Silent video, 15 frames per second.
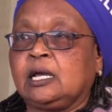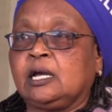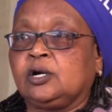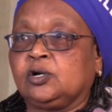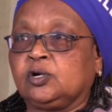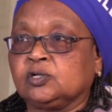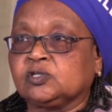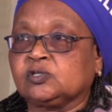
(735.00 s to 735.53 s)

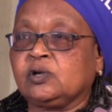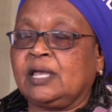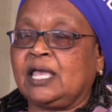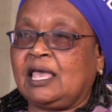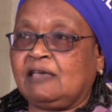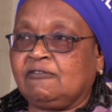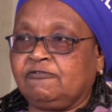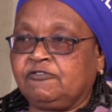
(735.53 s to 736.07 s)
Also,
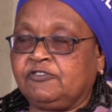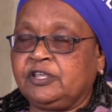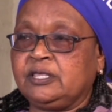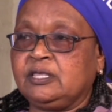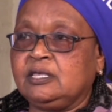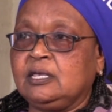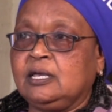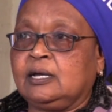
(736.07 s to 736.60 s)
every
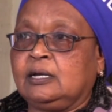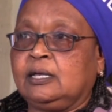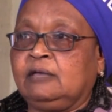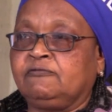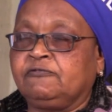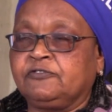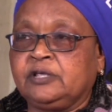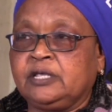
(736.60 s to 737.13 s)
year,
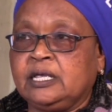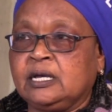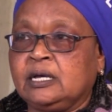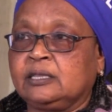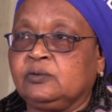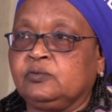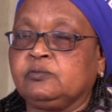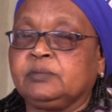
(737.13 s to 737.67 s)

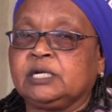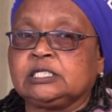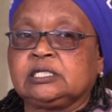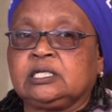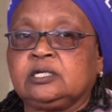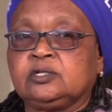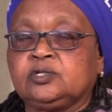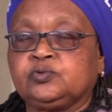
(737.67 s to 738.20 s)
the Women's
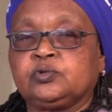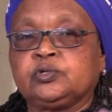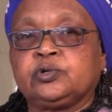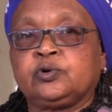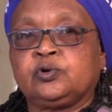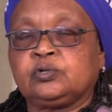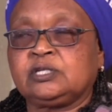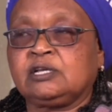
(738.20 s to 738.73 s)
Guild will
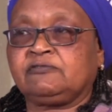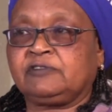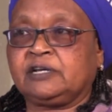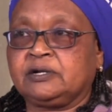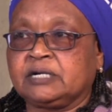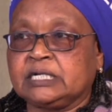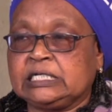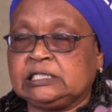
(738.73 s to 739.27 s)
hold a
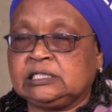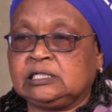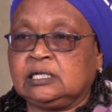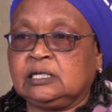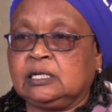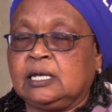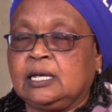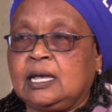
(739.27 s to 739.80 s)

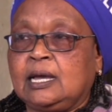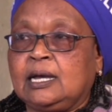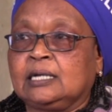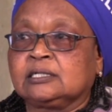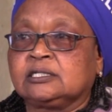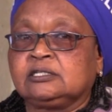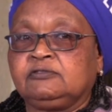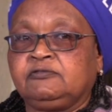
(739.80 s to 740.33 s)
fundraising
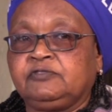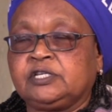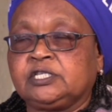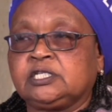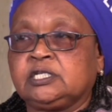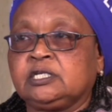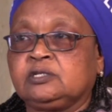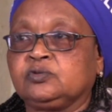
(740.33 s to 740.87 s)

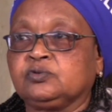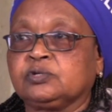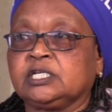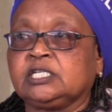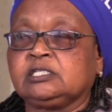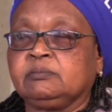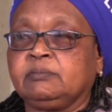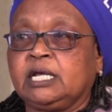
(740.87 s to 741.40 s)
activity to
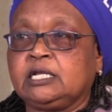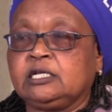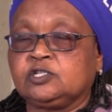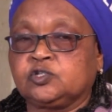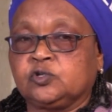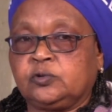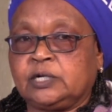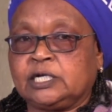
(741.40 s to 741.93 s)
raise money
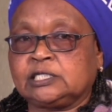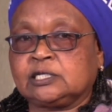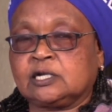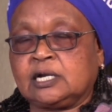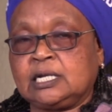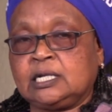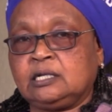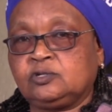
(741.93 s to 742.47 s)
towards
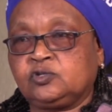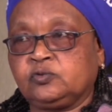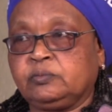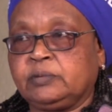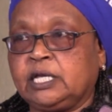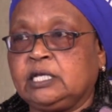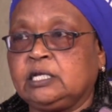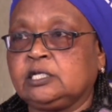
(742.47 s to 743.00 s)
running
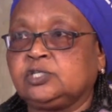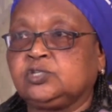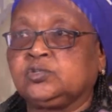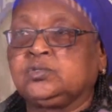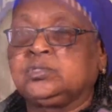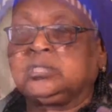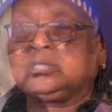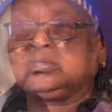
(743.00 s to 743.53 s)
Tumaini
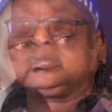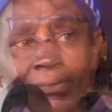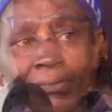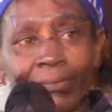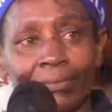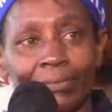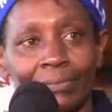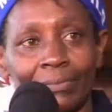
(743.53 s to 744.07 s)
Children's
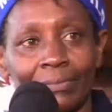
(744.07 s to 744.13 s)
Home.